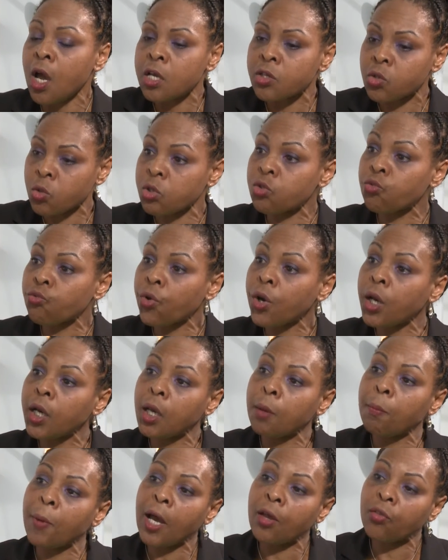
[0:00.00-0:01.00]
So it's really
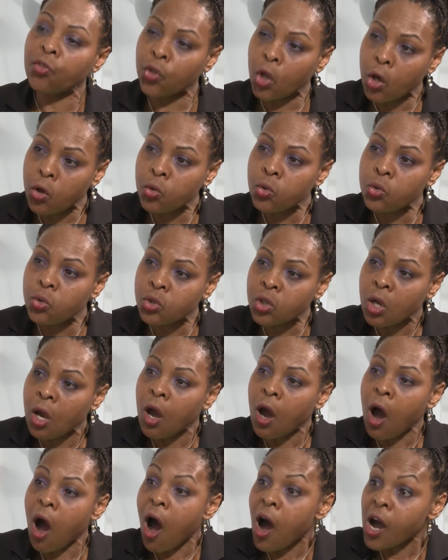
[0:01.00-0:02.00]
about those
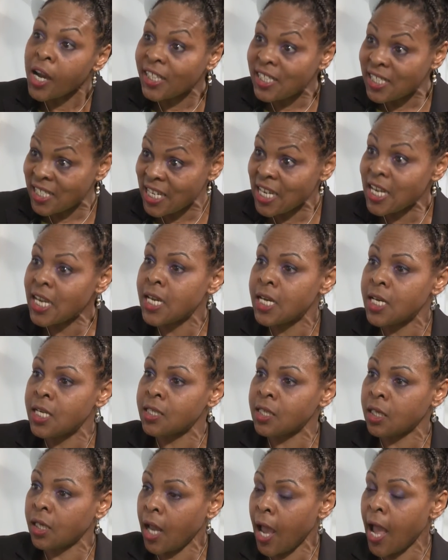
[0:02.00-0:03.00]

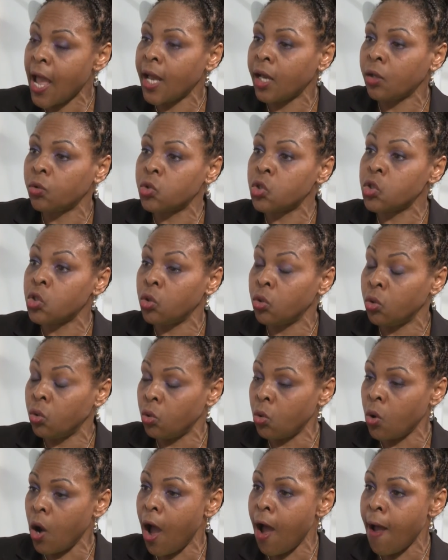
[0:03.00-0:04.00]
ideas and how
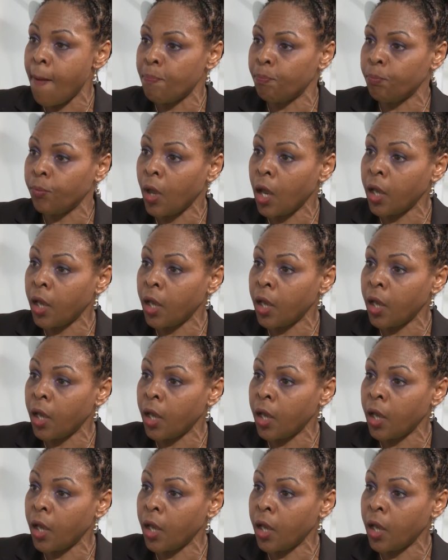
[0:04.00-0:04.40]
to um,